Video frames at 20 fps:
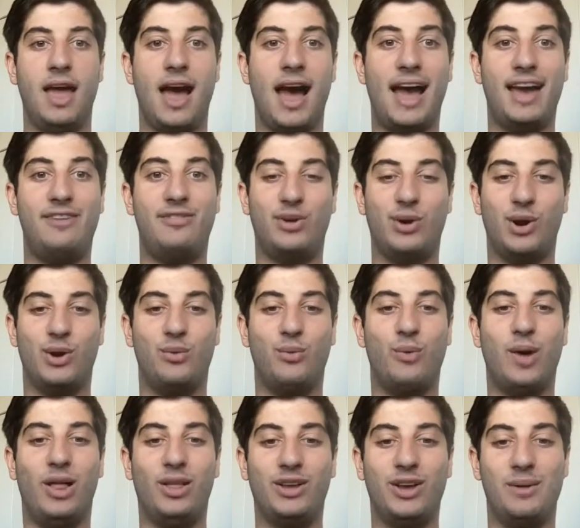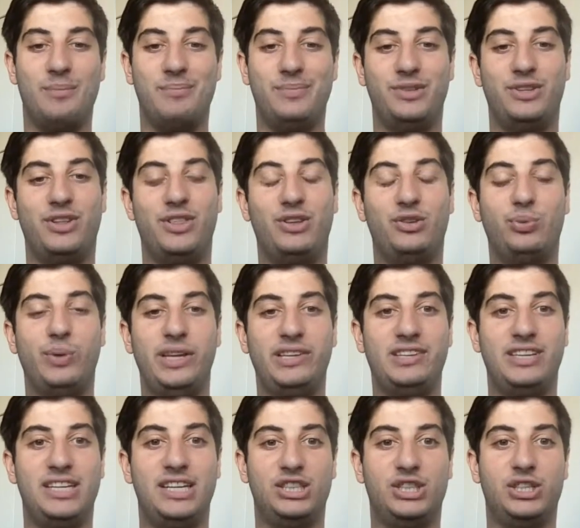Hi everyone, welcome to this week's
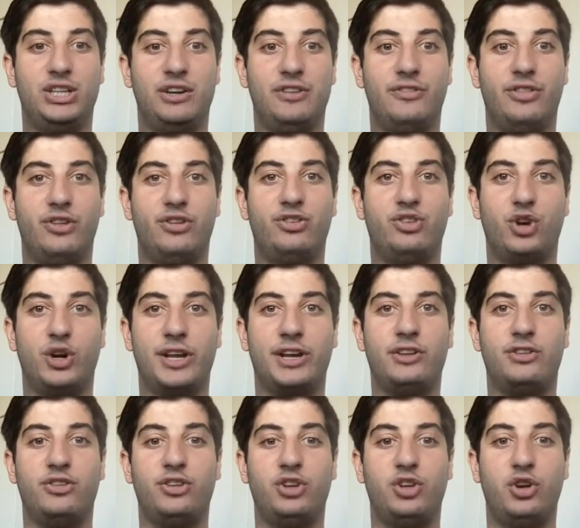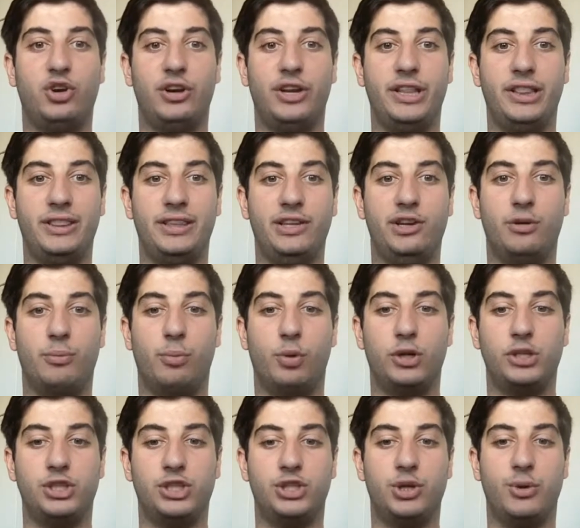edition of the CertiK Security
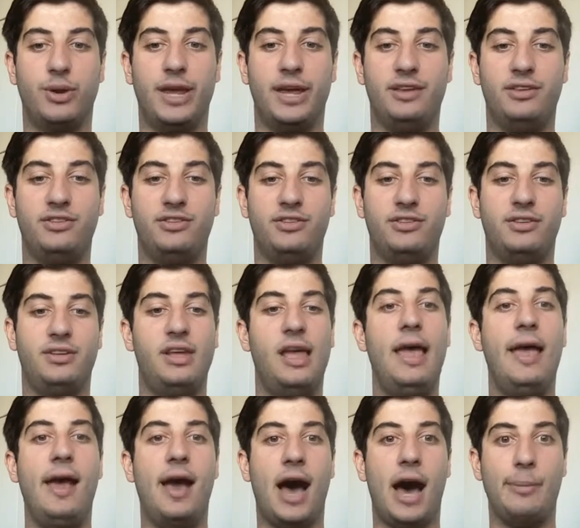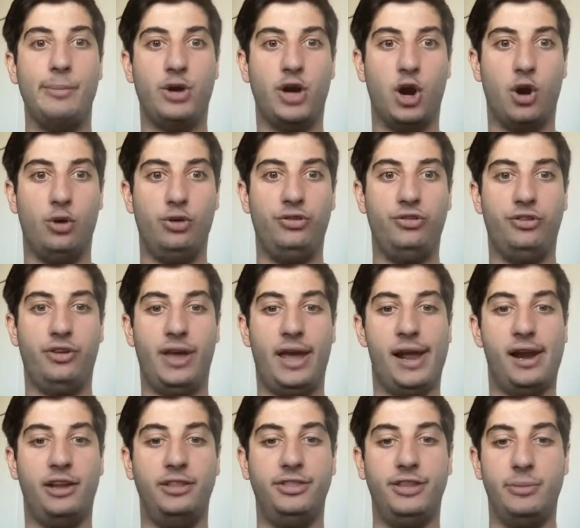Leaderboard Showcase. I'm your host,
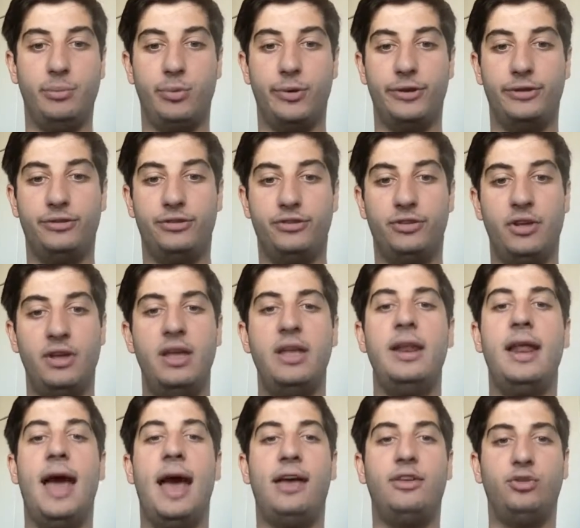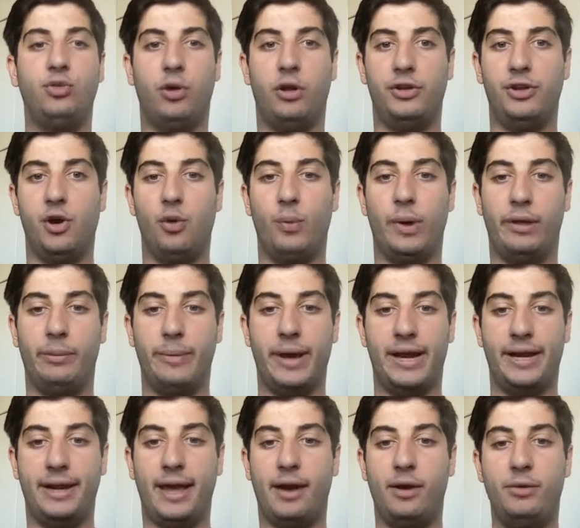Aaron Leibowitz. As you all know well by
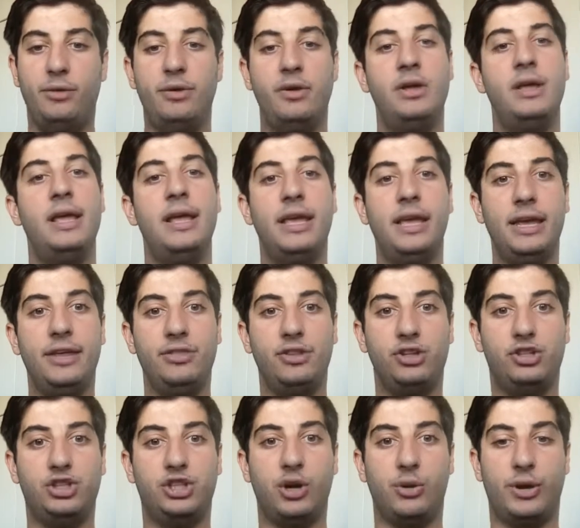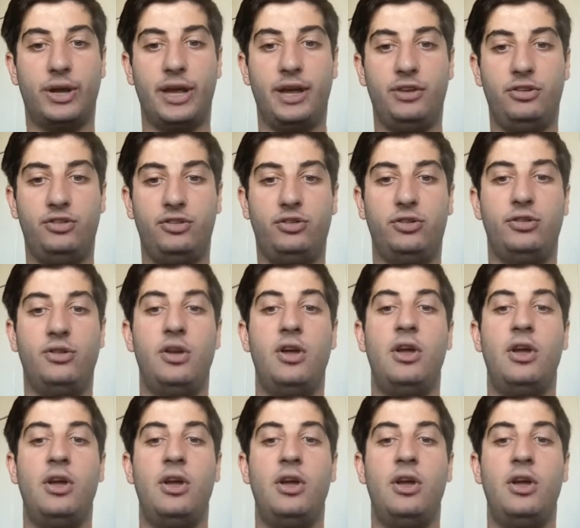now, in this showcase,